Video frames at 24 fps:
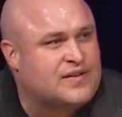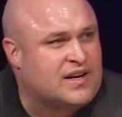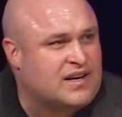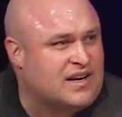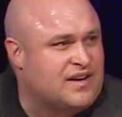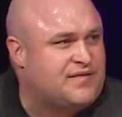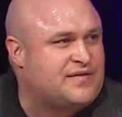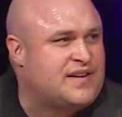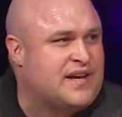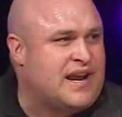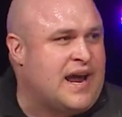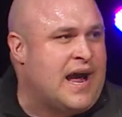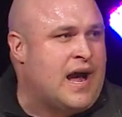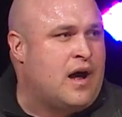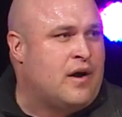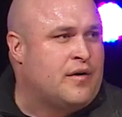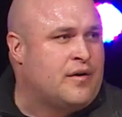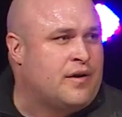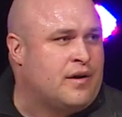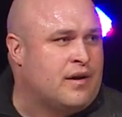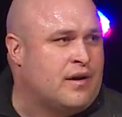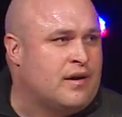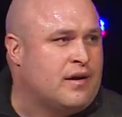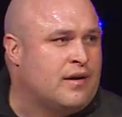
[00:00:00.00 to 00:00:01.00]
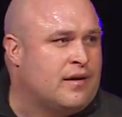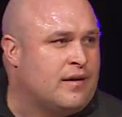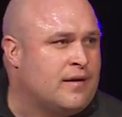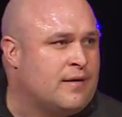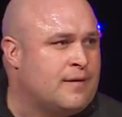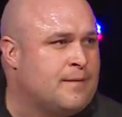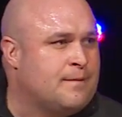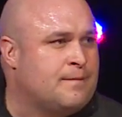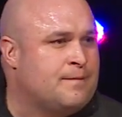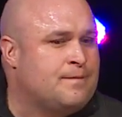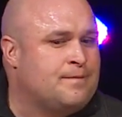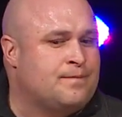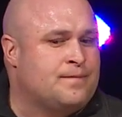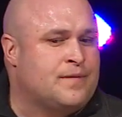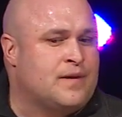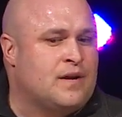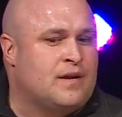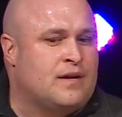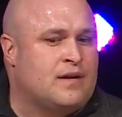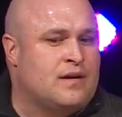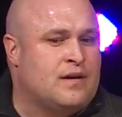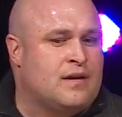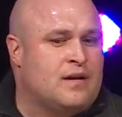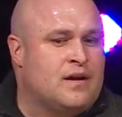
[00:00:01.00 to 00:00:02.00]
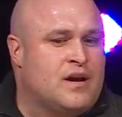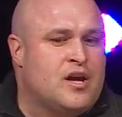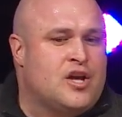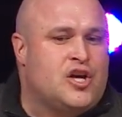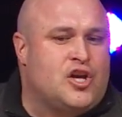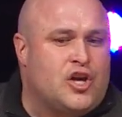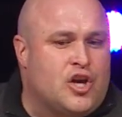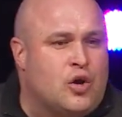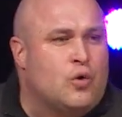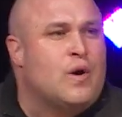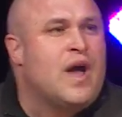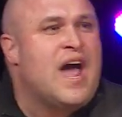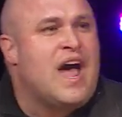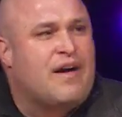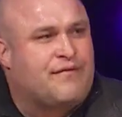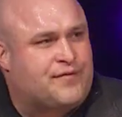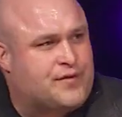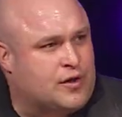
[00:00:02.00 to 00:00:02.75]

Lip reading: to lift it out. You have